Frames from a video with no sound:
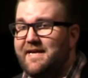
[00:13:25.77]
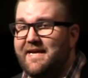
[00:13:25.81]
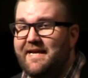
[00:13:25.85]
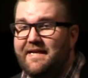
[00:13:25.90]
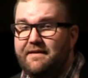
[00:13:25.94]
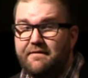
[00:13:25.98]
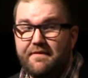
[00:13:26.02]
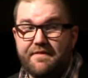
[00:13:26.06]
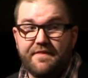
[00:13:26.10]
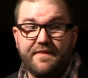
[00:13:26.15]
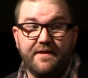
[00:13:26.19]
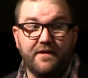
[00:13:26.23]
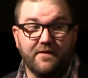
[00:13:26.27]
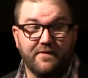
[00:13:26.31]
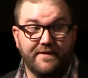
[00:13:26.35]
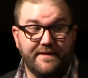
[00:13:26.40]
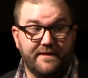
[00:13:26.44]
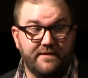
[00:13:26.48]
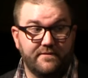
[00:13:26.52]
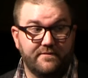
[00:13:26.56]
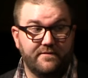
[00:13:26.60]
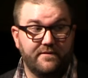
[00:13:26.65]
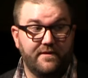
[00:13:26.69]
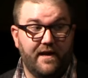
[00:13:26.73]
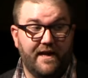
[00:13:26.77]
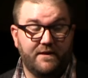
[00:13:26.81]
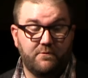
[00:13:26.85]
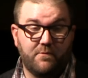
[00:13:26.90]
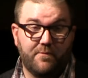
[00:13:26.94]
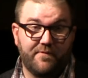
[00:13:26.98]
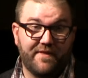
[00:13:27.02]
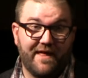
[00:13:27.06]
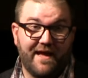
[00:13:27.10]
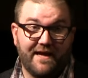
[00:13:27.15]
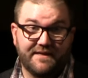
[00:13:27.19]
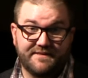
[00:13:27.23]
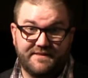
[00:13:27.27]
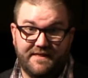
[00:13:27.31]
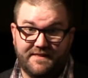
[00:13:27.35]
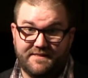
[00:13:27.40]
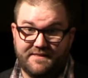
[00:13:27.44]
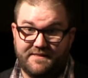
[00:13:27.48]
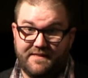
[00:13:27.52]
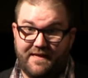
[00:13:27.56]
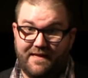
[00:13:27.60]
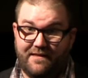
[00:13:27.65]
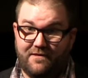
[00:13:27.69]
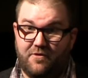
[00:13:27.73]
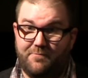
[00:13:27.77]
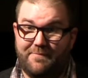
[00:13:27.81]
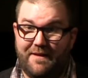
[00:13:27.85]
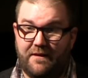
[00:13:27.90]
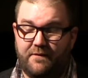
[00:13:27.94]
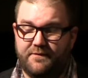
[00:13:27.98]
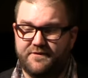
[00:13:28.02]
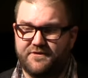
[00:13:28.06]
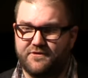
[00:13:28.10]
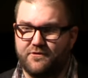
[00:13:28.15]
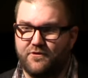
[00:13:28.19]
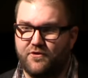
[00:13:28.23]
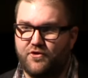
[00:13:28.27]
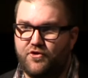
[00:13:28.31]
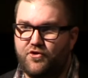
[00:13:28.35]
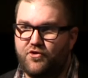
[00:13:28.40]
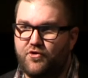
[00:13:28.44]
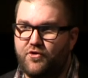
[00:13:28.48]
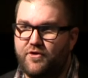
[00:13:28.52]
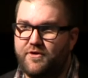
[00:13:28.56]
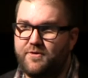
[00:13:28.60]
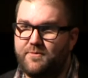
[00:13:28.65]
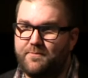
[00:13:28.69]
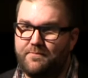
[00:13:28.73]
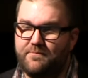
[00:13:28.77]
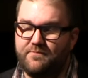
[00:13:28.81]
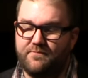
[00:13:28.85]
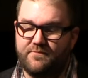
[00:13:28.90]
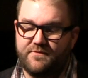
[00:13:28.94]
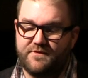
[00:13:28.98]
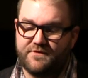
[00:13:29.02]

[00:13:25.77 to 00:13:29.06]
in theory, anyone with access to that load balancer could